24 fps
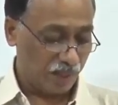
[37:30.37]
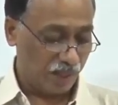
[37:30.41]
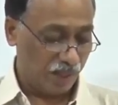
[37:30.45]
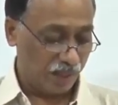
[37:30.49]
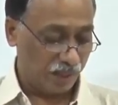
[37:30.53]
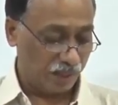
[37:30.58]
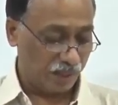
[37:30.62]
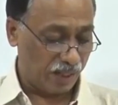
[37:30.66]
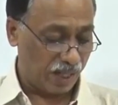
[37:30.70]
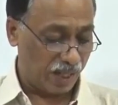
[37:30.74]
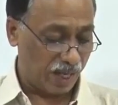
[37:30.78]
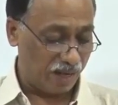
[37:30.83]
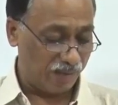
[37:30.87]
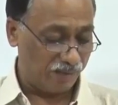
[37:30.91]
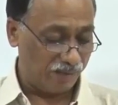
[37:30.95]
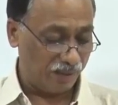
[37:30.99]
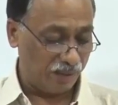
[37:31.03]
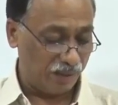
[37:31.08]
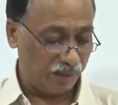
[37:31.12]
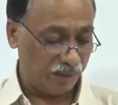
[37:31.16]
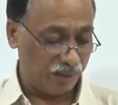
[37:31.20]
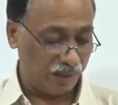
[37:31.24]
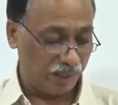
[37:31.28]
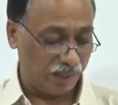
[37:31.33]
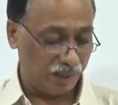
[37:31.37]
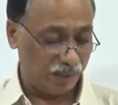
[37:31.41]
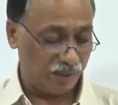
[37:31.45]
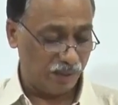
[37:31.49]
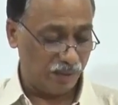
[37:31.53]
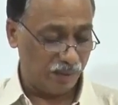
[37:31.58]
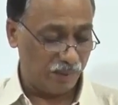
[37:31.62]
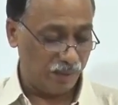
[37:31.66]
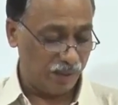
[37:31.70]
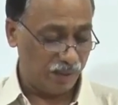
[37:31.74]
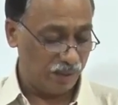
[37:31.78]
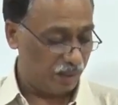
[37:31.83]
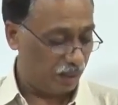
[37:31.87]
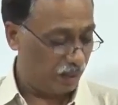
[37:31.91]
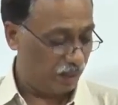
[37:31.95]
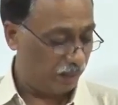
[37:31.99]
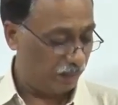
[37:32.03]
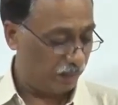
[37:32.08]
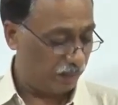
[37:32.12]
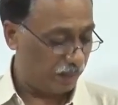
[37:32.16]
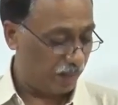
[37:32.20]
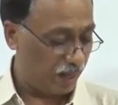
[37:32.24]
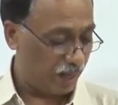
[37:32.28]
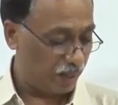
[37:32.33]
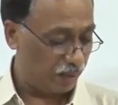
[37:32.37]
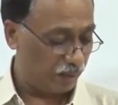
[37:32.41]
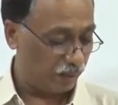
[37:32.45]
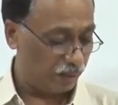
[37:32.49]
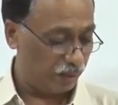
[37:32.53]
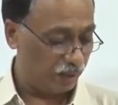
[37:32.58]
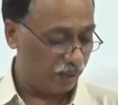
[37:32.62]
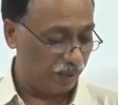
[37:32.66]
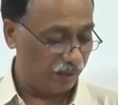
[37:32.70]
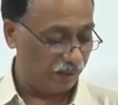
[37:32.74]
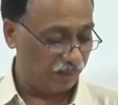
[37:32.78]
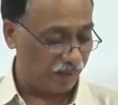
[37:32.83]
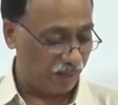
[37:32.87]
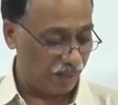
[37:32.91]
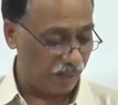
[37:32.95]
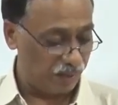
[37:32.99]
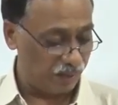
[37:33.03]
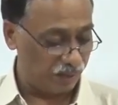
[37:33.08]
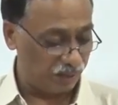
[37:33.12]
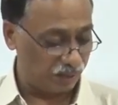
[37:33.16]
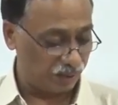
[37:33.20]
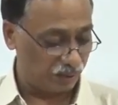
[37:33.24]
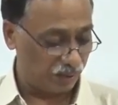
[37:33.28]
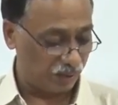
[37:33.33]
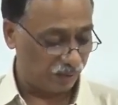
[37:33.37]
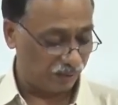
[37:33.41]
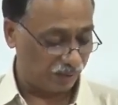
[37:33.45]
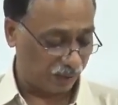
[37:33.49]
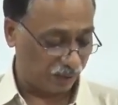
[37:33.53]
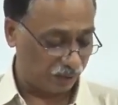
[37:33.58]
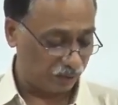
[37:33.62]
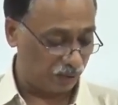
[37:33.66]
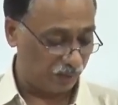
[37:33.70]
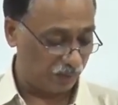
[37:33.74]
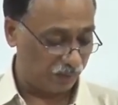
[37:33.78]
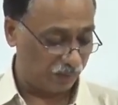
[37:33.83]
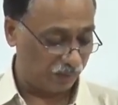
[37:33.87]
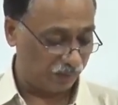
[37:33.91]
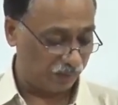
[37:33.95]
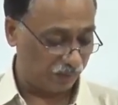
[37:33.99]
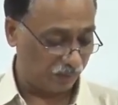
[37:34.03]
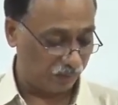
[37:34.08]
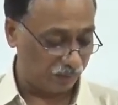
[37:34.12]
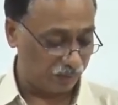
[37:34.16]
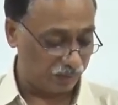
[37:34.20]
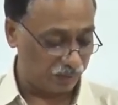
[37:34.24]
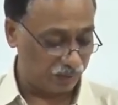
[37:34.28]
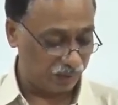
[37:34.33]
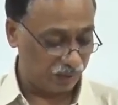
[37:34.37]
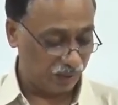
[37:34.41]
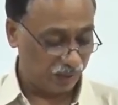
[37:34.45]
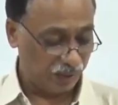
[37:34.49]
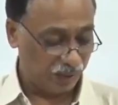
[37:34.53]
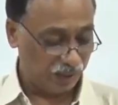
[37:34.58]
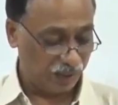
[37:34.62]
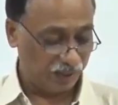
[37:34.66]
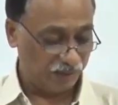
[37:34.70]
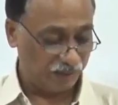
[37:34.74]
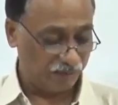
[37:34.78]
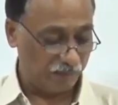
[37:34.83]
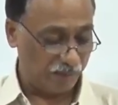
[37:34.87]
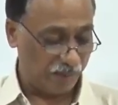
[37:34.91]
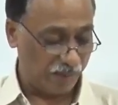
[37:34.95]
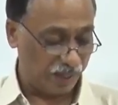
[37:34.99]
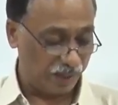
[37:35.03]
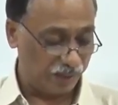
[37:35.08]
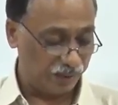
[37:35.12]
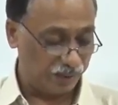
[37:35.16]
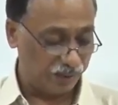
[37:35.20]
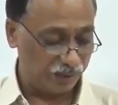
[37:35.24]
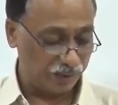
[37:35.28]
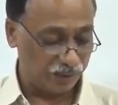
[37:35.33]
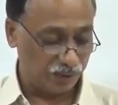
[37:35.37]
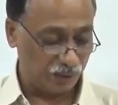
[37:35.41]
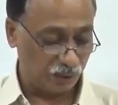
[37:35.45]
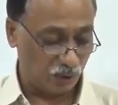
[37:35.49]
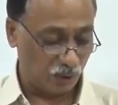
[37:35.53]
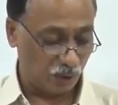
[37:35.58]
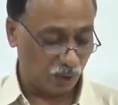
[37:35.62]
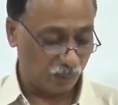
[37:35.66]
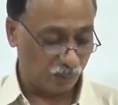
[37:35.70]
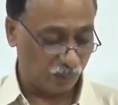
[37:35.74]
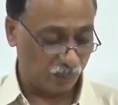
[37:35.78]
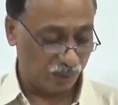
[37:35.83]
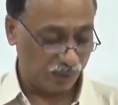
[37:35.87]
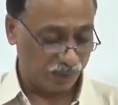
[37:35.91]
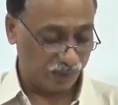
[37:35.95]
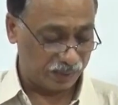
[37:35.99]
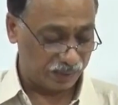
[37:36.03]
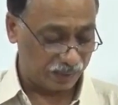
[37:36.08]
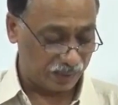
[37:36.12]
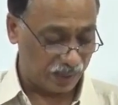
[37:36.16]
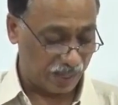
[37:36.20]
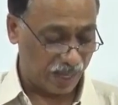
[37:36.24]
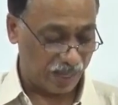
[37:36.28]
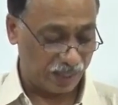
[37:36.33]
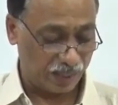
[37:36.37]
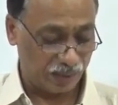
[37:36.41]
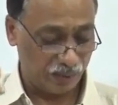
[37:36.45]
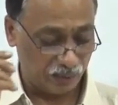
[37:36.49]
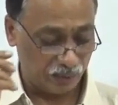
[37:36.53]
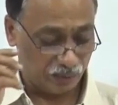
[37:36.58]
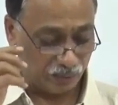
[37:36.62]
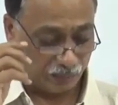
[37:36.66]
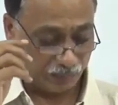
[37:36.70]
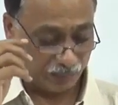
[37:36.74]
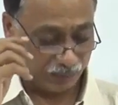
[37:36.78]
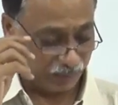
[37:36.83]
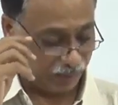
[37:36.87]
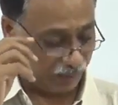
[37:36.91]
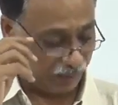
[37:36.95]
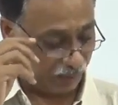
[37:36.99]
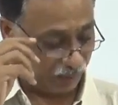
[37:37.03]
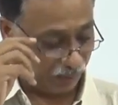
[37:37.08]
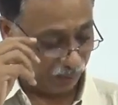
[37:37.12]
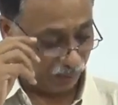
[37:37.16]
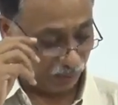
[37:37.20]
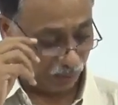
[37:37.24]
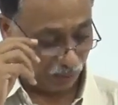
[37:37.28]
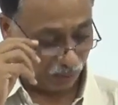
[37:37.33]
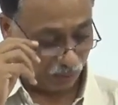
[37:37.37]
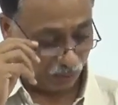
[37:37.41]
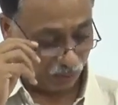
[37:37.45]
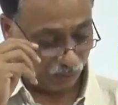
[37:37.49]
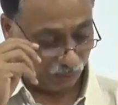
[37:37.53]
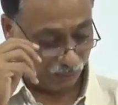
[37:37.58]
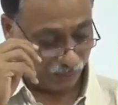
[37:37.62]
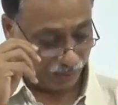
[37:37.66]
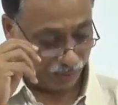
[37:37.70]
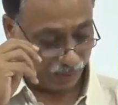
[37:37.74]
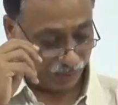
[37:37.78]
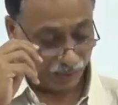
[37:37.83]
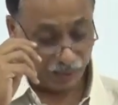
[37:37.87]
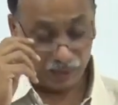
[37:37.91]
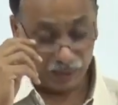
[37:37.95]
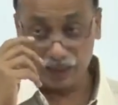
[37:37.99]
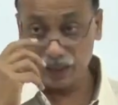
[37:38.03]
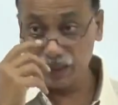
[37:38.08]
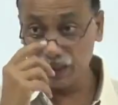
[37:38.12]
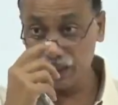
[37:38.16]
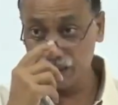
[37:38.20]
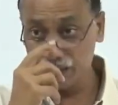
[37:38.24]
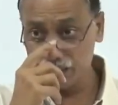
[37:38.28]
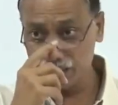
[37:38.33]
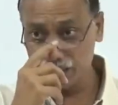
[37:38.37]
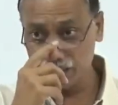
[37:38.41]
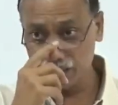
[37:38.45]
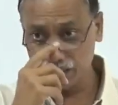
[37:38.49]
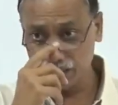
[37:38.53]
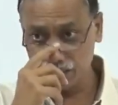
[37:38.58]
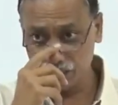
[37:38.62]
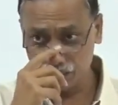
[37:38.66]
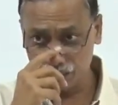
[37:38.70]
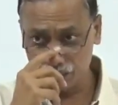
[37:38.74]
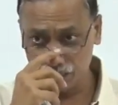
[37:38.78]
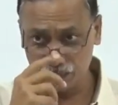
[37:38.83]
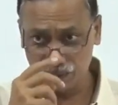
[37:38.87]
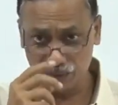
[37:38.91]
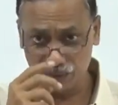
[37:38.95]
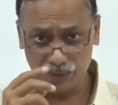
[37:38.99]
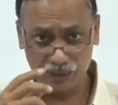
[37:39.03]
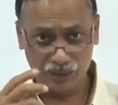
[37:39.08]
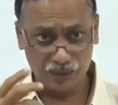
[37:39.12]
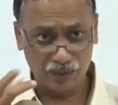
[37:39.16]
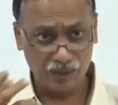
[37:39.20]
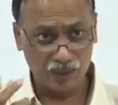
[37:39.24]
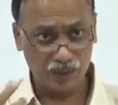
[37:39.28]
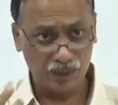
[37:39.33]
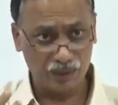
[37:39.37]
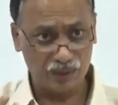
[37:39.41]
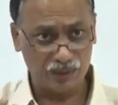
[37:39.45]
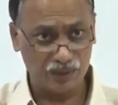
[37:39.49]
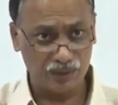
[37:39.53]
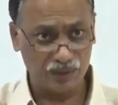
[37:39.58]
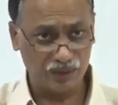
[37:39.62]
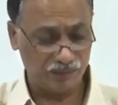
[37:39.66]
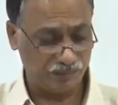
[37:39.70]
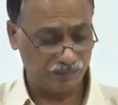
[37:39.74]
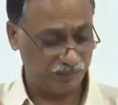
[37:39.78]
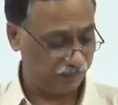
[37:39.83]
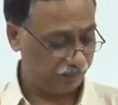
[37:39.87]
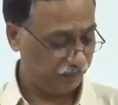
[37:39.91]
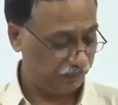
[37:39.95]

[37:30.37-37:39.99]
It can have a detrimental impact on the evaluation of actual performance if managers incorporate slack into the budget in order to make it easier to achieve.